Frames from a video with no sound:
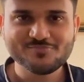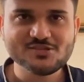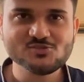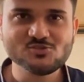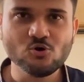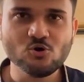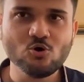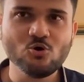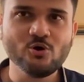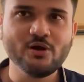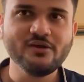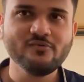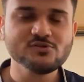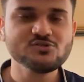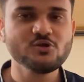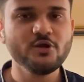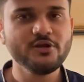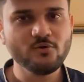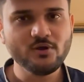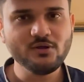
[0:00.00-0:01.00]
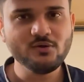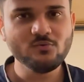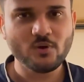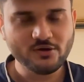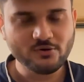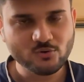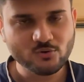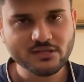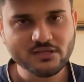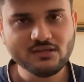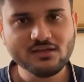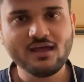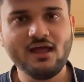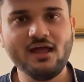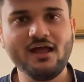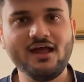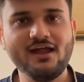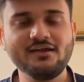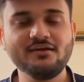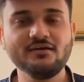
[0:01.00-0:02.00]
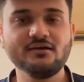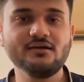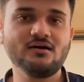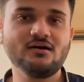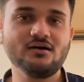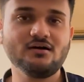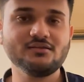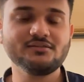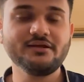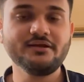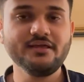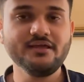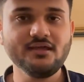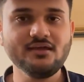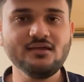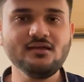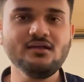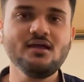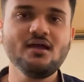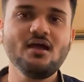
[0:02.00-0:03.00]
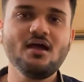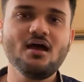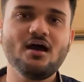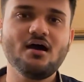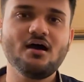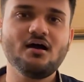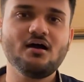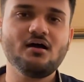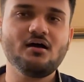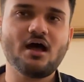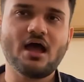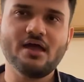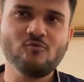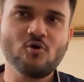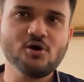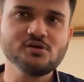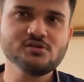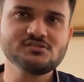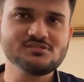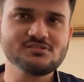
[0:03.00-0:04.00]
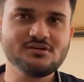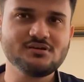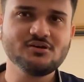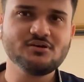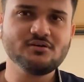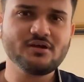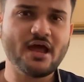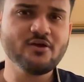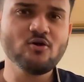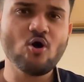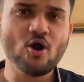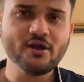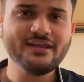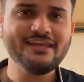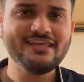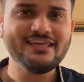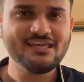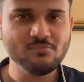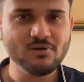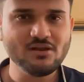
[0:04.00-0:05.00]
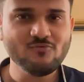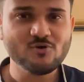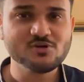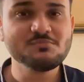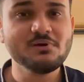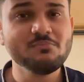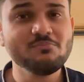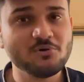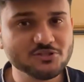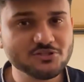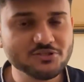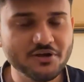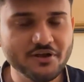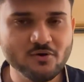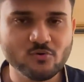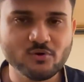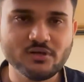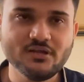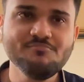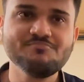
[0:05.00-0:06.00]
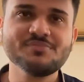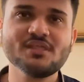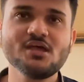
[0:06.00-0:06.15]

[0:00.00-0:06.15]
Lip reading: So it was 2021 only, and the day I got an email was my birthday only.